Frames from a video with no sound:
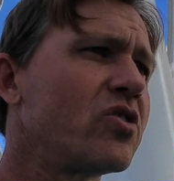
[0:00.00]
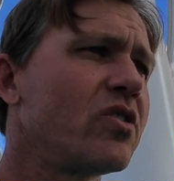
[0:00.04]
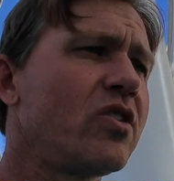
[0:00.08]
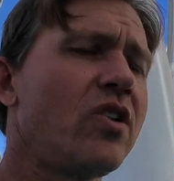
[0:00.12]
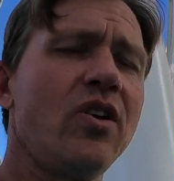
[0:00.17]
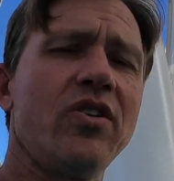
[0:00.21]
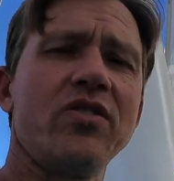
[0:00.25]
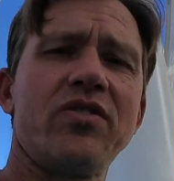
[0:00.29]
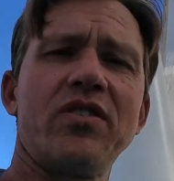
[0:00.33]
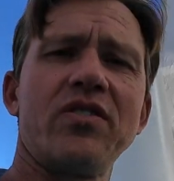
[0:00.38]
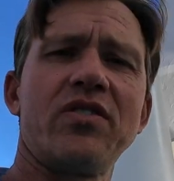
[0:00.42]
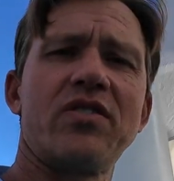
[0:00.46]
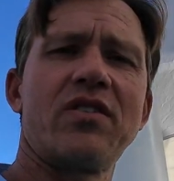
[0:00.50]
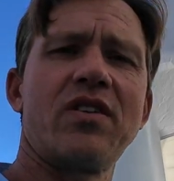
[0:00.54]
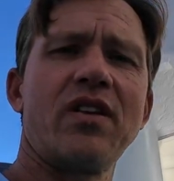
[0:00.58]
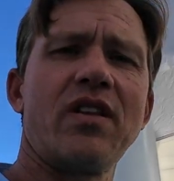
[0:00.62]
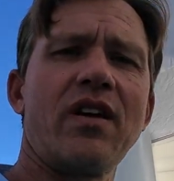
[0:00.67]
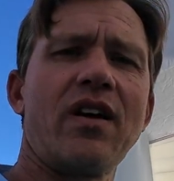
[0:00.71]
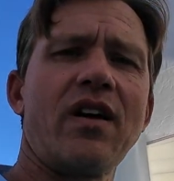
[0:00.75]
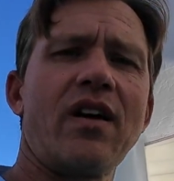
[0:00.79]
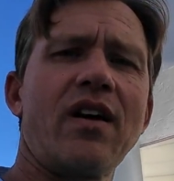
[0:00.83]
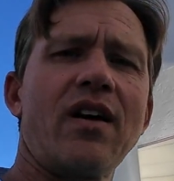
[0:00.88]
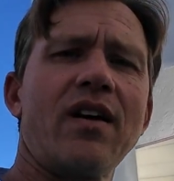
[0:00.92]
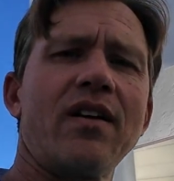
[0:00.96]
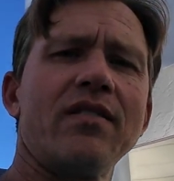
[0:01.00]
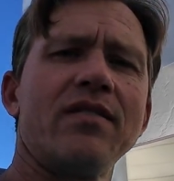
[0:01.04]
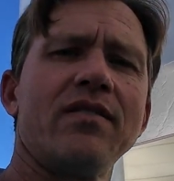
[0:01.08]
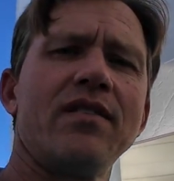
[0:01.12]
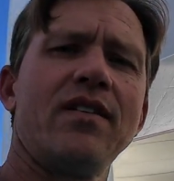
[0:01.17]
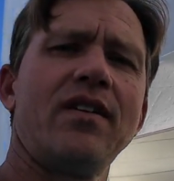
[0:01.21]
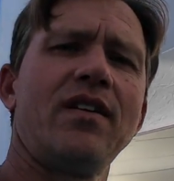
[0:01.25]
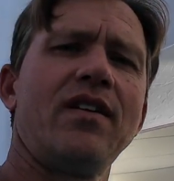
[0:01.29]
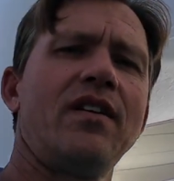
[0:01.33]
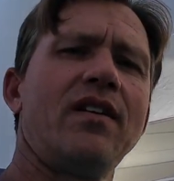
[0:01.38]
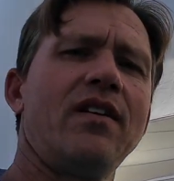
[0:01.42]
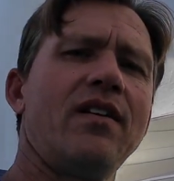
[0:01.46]
closest to their
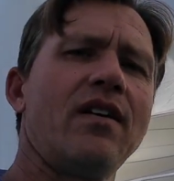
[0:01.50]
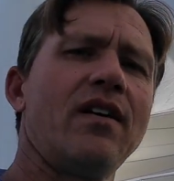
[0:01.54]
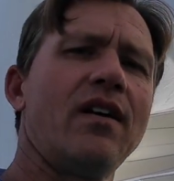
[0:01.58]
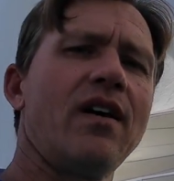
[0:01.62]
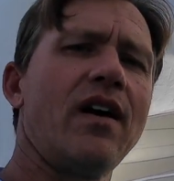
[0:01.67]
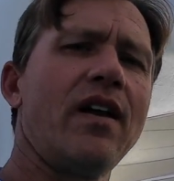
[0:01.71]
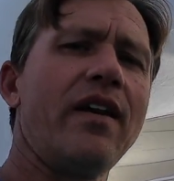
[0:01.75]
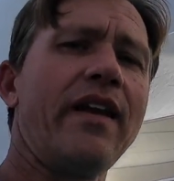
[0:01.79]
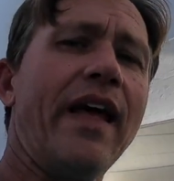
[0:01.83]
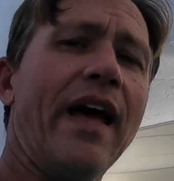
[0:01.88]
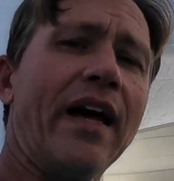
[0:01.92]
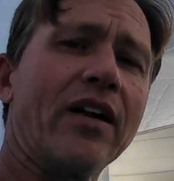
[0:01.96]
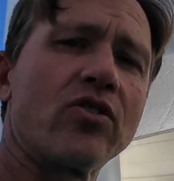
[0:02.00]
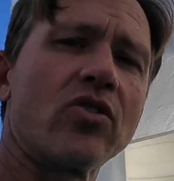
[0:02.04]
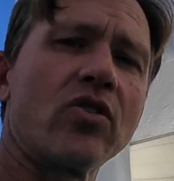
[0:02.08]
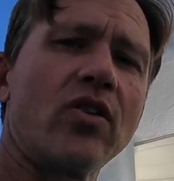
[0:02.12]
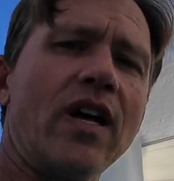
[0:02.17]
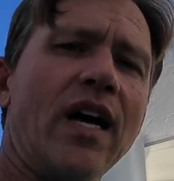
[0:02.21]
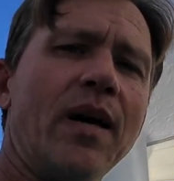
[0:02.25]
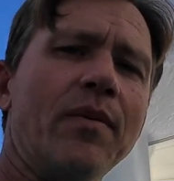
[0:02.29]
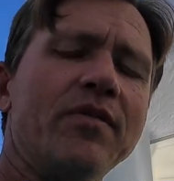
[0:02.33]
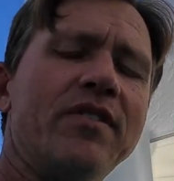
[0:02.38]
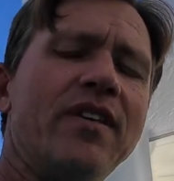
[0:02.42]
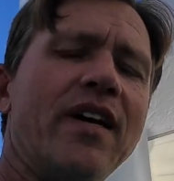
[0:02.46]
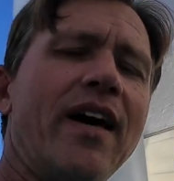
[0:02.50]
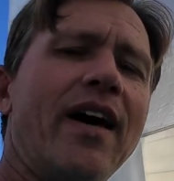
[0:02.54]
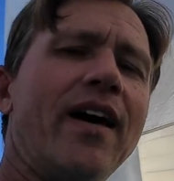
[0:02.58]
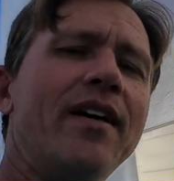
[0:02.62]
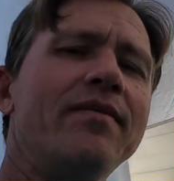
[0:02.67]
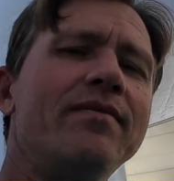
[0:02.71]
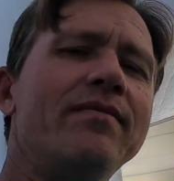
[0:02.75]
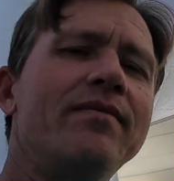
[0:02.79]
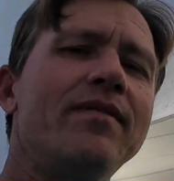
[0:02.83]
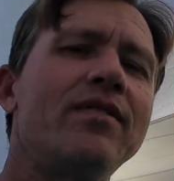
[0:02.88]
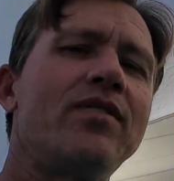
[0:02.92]
natural habitat.